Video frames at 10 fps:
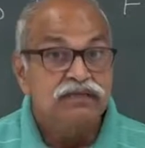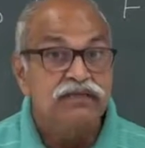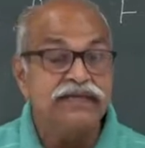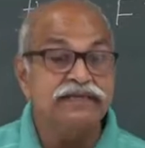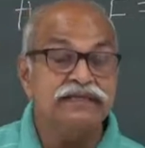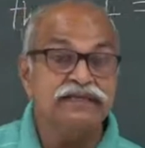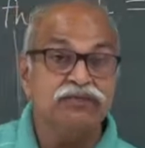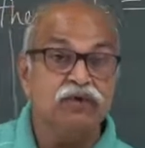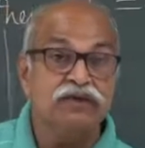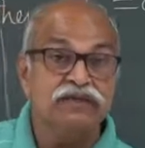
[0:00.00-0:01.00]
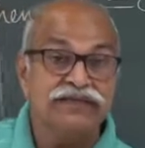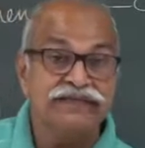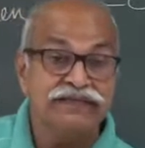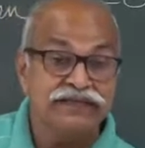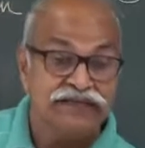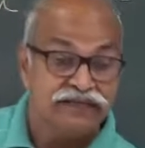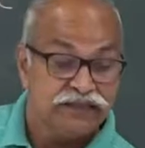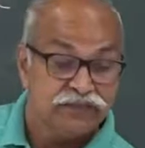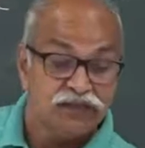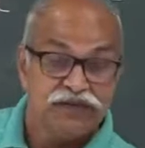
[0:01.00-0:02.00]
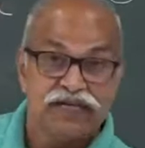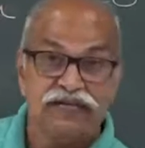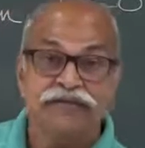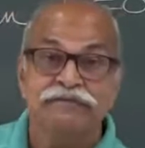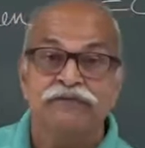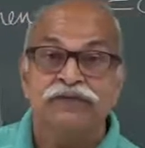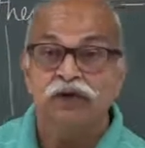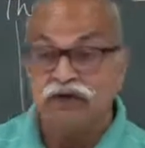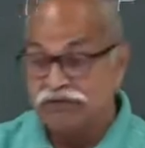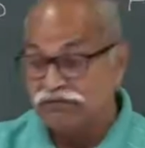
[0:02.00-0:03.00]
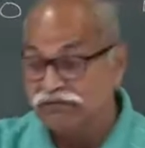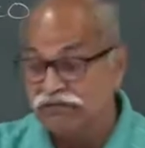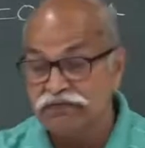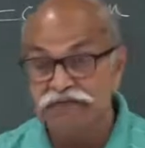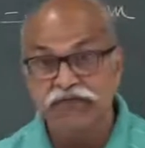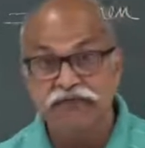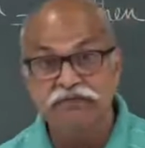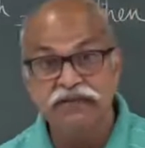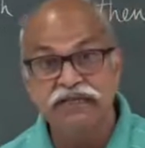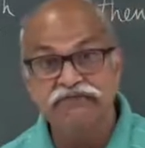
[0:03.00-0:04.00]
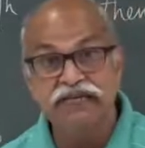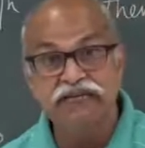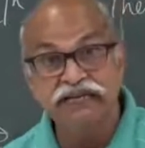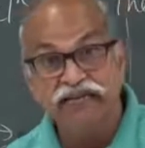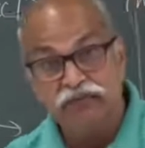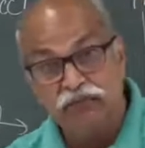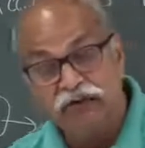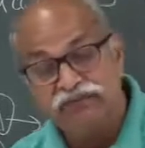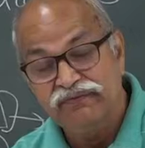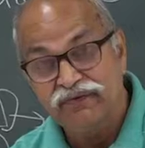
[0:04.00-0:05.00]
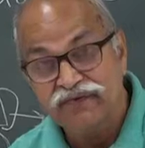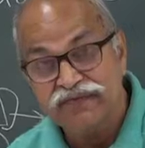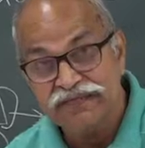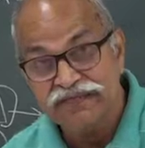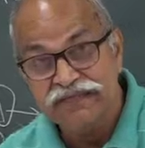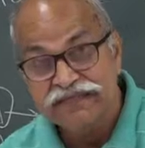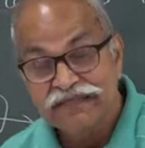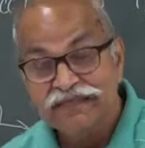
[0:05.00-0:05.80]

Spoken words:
changes in the motion, or we can measure very small forces,